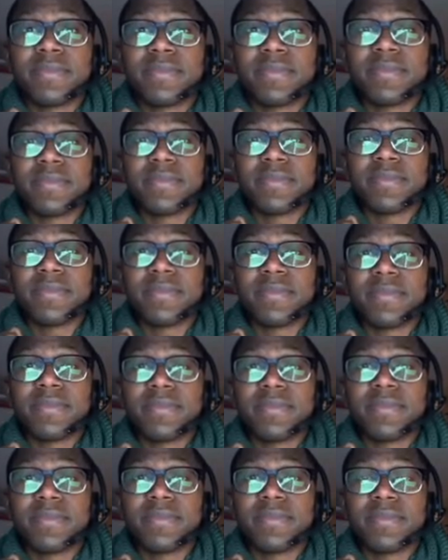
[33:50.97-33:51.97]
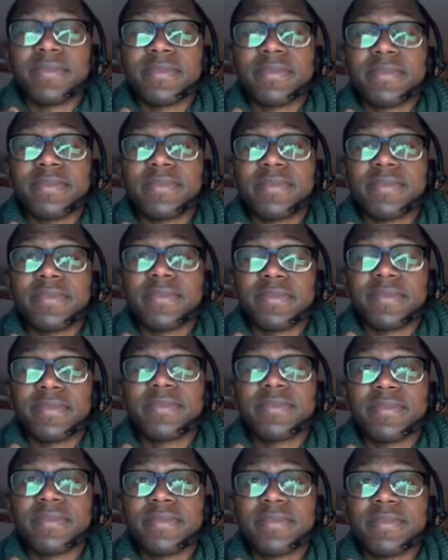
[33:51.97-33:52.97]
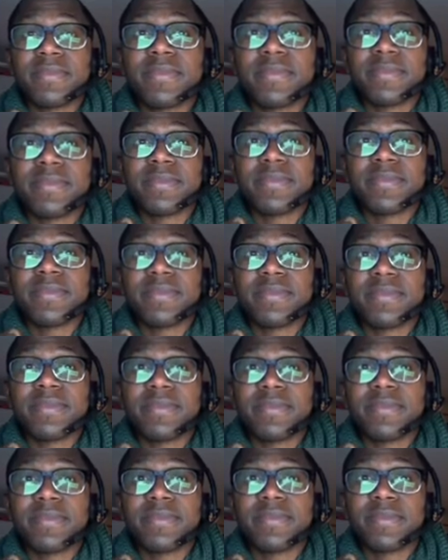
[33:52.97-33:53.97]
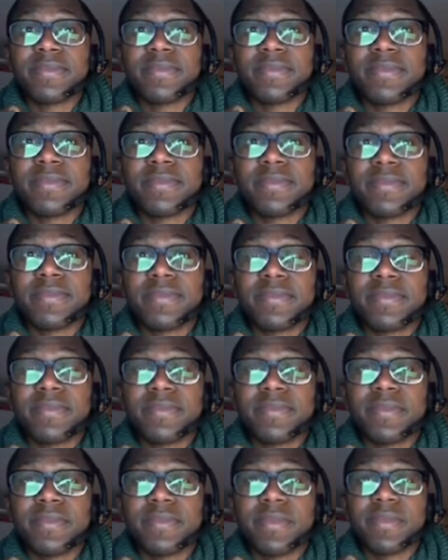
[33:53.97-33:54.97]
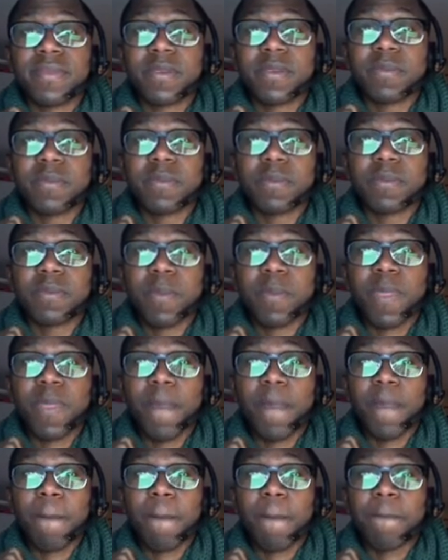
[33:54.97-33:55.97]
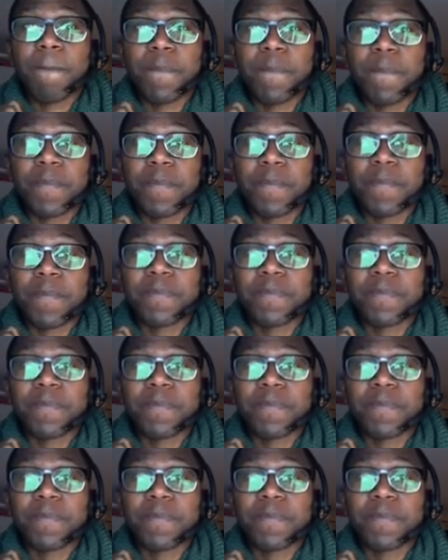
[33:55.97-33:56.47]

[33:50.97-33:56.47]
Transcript: This person isn't speaking.